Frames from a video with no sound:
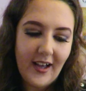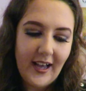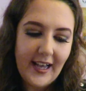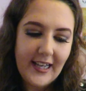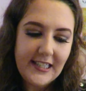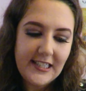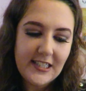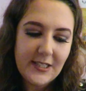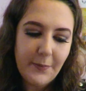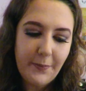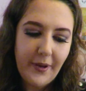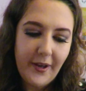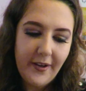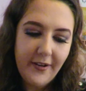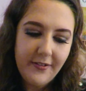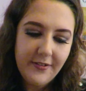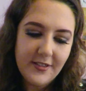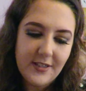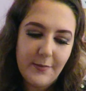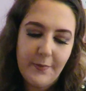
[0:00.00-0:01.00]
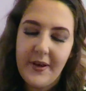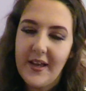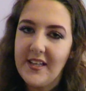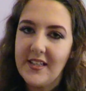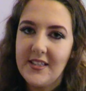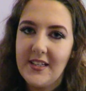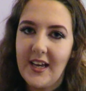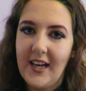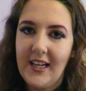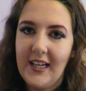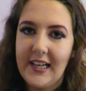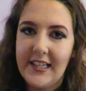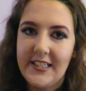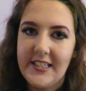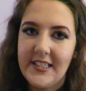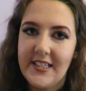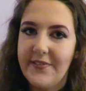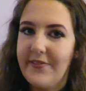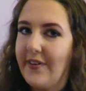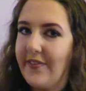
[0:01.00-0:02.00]
I suppose, the best
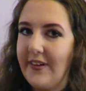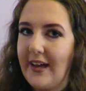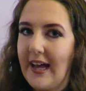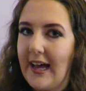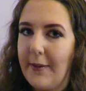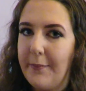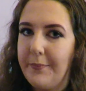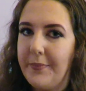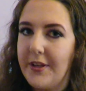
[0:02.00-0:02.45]
eyelashes I've ever had